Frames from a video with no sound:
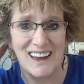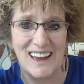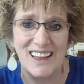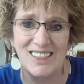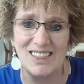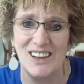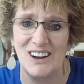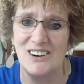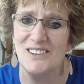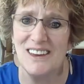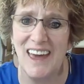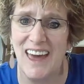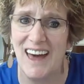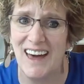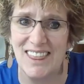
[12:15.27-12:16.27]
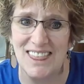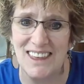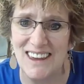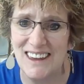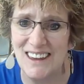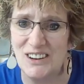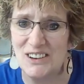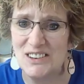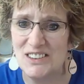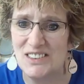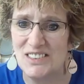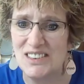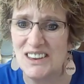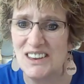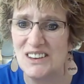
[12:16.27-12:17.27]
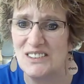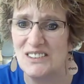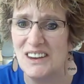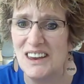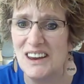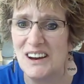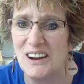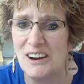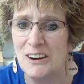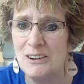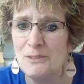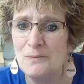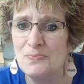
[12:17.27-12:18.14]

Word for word: Hello, Kathy. Good to see you here.